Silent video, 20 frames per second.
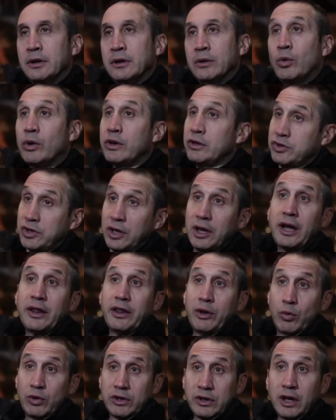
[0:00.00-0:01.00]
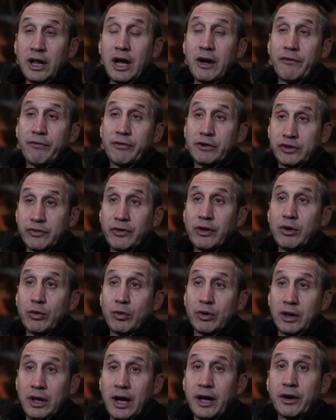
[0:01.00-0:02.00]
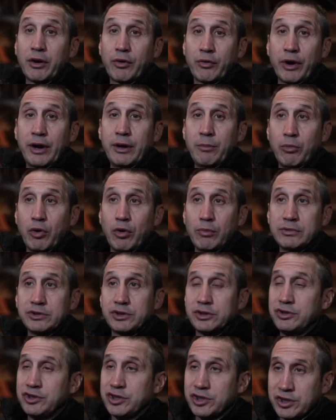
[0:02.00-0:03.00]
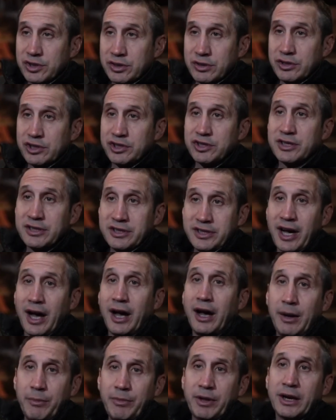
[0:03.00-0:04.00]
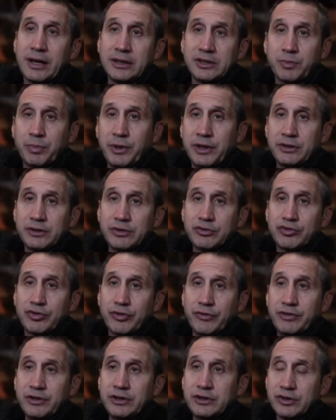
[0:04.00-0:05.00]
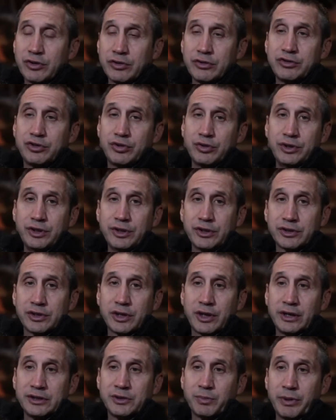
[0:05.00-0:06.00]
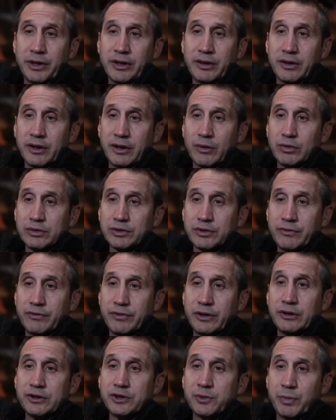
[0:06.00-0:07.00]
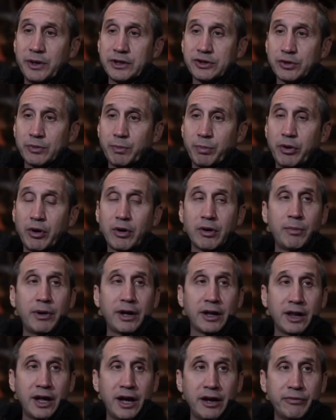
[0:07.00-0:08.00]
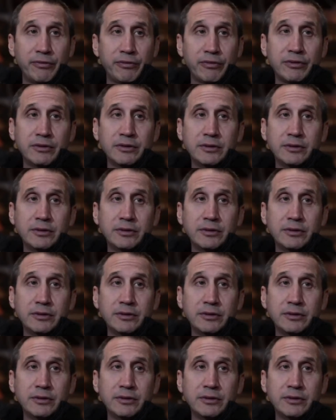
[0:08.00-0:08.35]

Well, there's a lot. There were a lot. First of all, there were a lot of great moments, and just the time that I spent in Treviso, the 2 years that I spent there, was a very special part of my life.